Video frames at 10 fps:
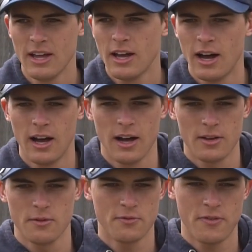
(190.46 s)
a
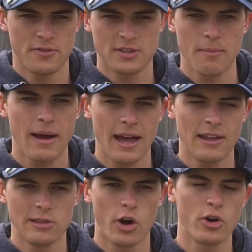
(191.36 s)

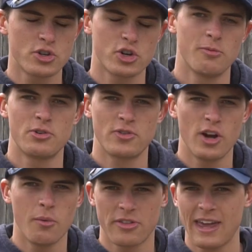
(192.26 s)
semi-large tournament
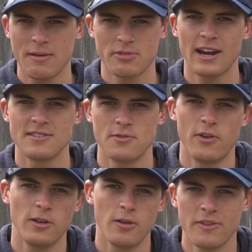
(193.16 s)
trail with camera guys that
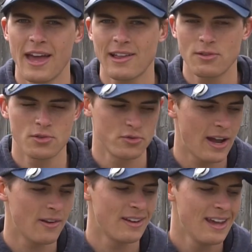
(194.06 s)
follow the anglers
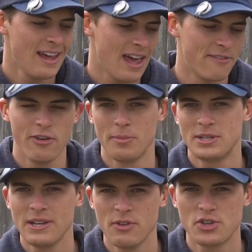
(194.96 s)
around and film a
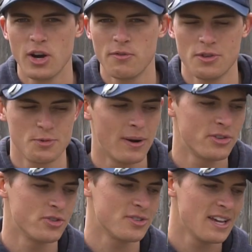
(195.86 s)
TV show for their
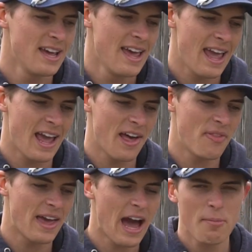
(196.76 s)
sponsors. And
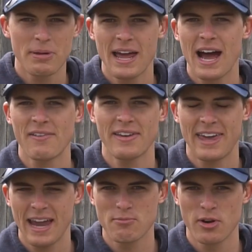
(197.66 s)
they happen to have a
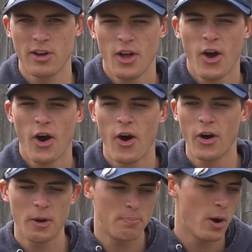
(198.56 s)
camera
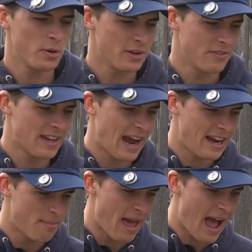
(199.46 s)
on a boat of a guy
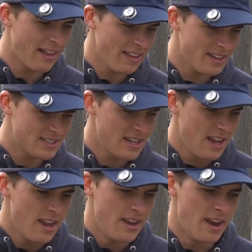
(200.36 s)
named Alex
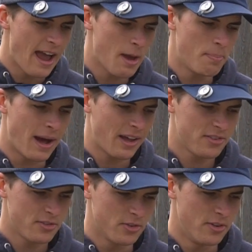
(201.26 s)
Niapass.